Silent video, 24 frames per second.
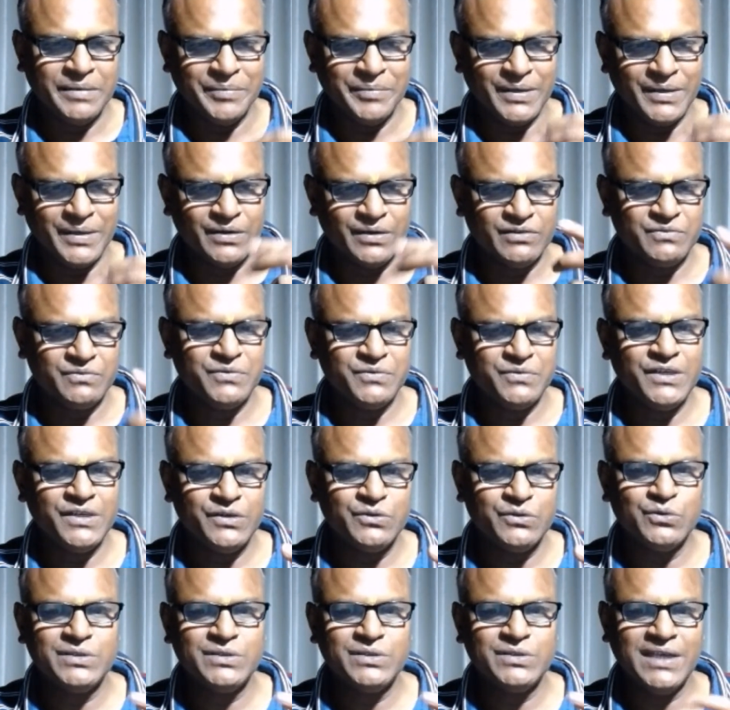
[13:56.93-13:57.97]
because we
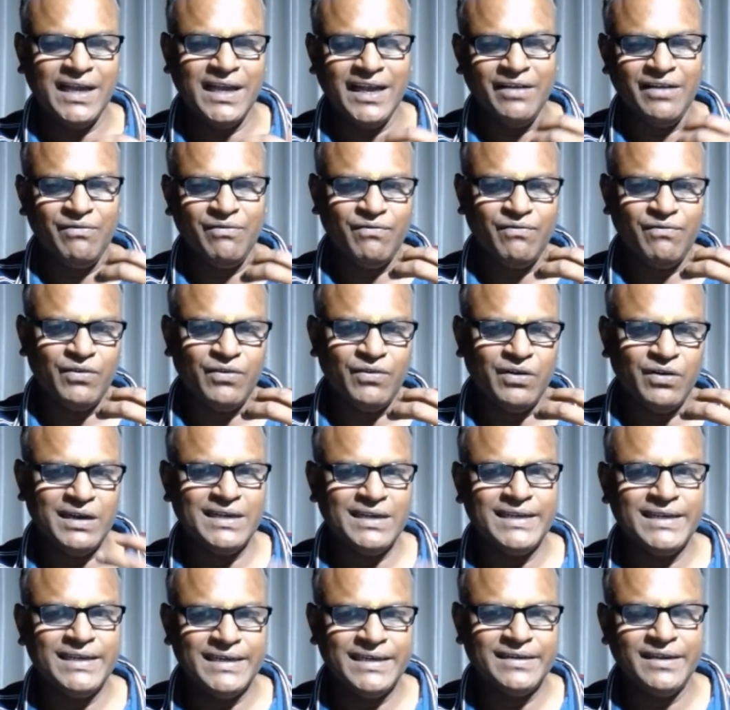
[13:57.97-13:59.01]
use have for
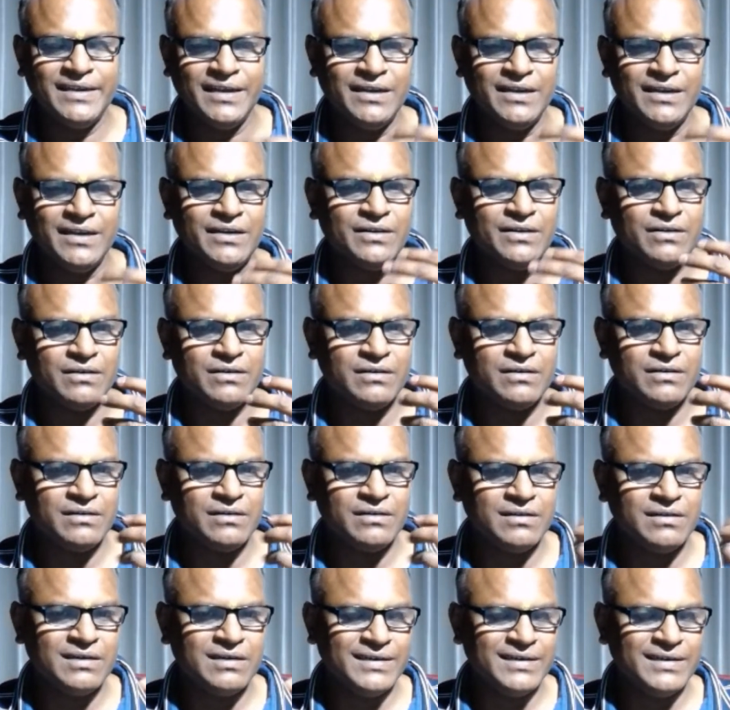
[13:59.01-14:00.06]
eating
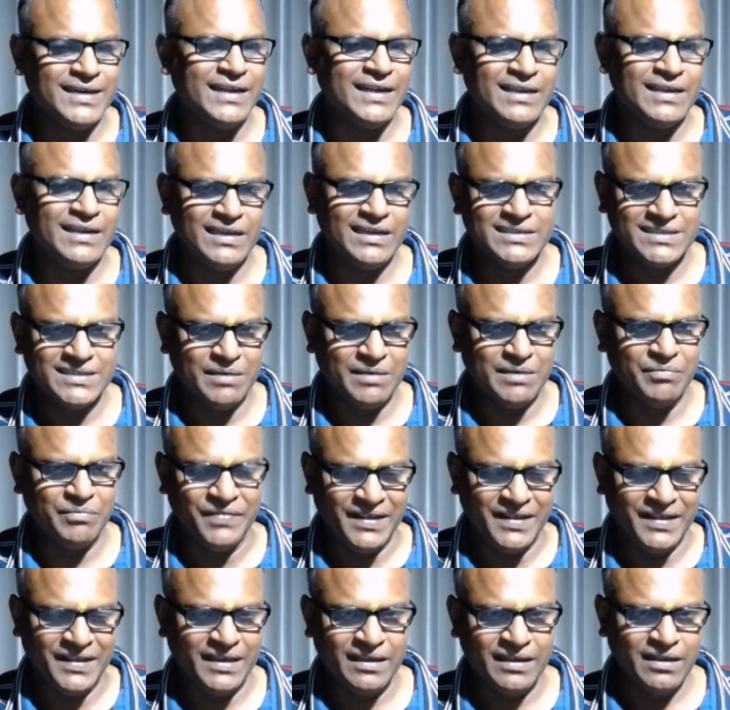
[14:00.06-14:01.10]
or drinking
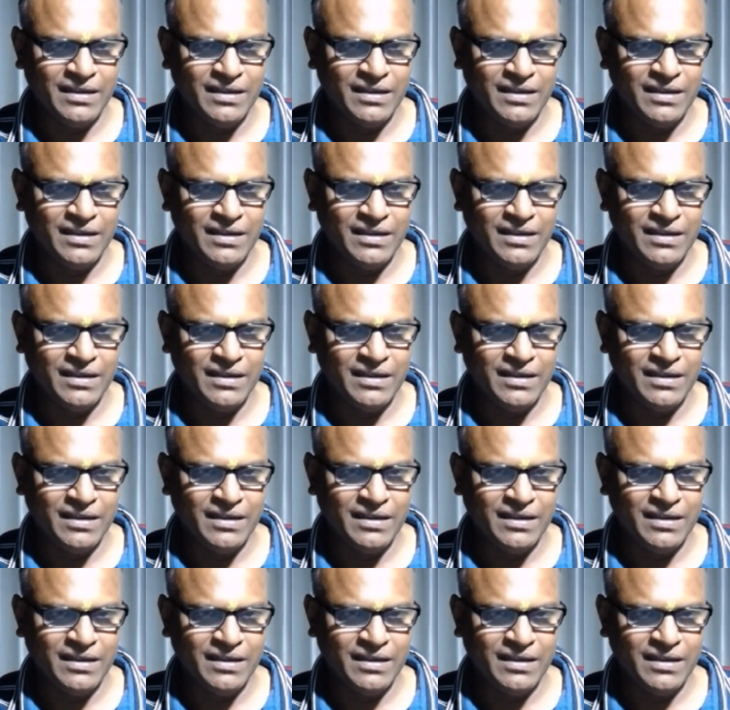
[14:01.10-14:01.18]
something.